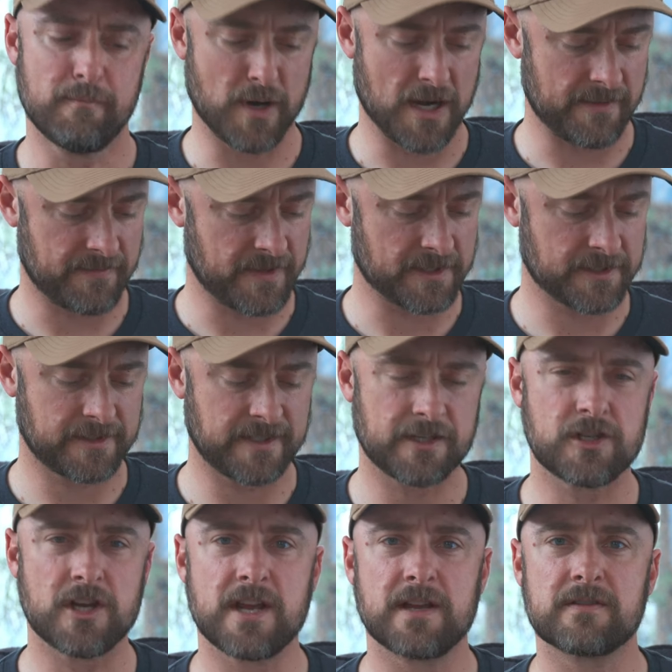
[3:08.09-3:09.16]
but the
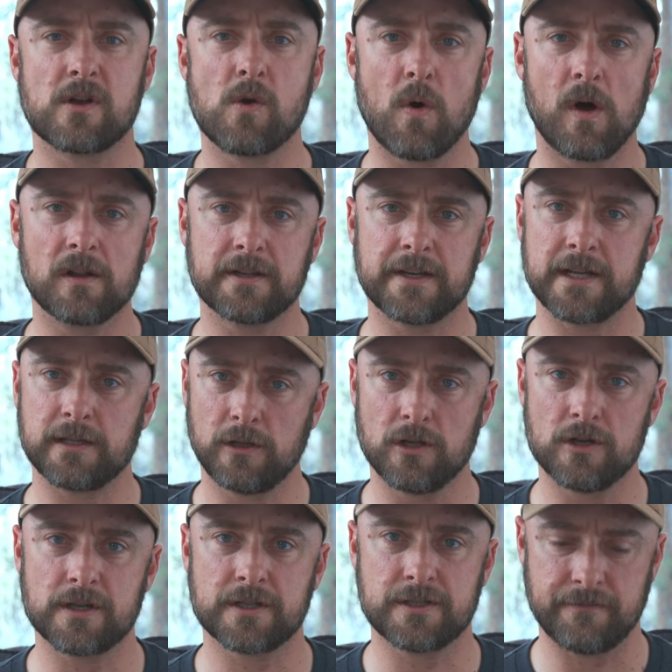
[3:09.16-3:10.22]
stitching, the quality
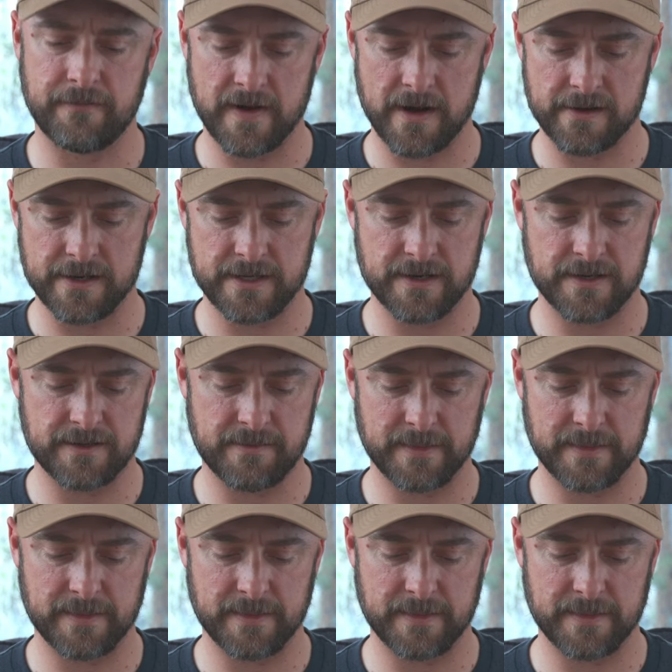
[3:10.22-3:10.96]
looks very good.